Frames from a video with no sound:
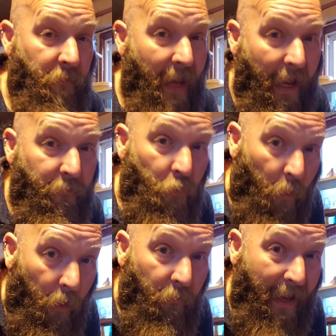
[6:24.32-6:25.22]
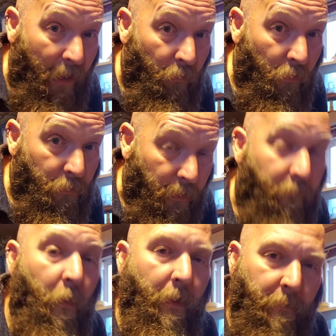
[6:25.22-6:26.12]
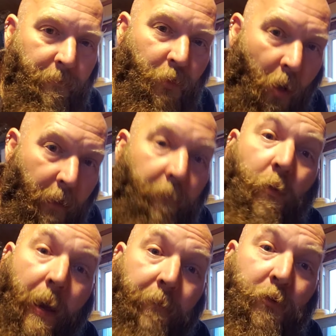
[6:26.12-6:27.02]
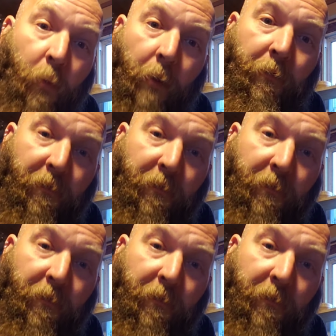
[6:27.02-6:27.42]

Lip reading: you have 12 arrows, if you have 12